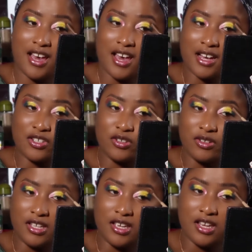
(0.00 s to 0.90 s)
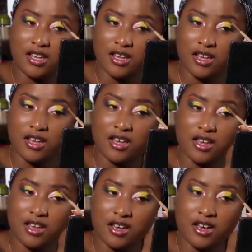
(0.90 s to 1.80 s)
Actually,
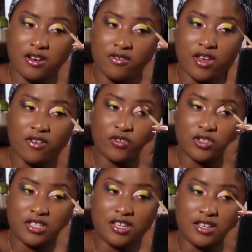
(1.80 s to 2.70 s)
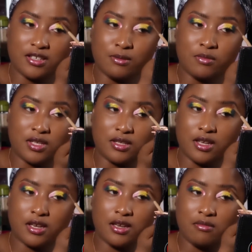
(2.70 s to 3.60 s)
I don't ever say there's a
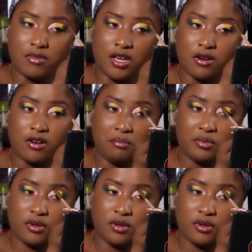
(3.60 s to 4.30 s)
mistake in makeup.